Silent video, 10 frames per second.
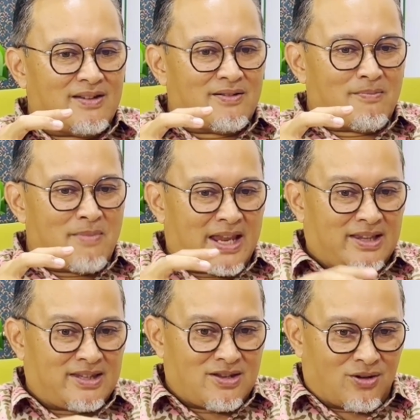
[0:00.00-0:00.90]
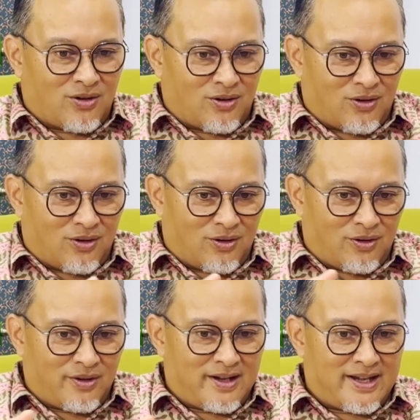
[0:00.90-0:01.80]
make
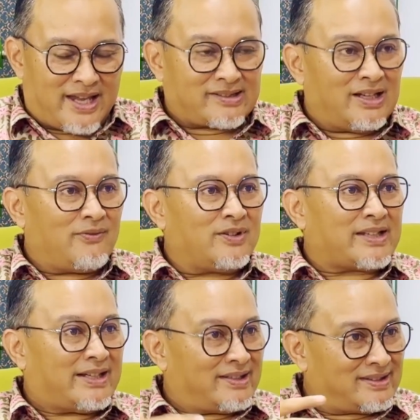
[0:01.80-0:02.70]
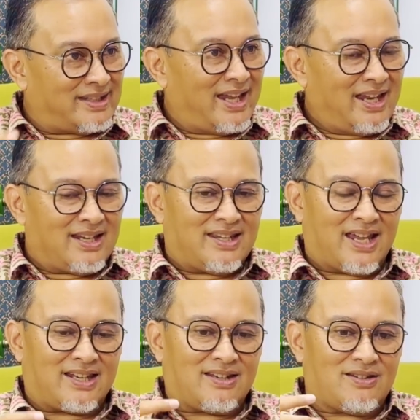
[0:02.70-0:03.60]
your next levels understand
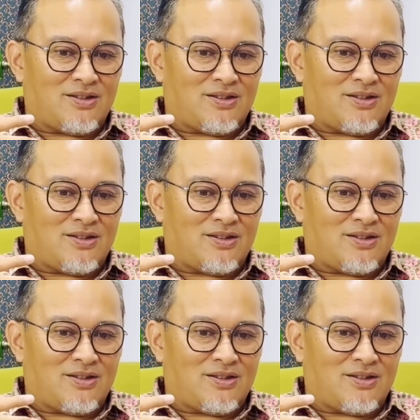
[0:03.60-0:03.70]
that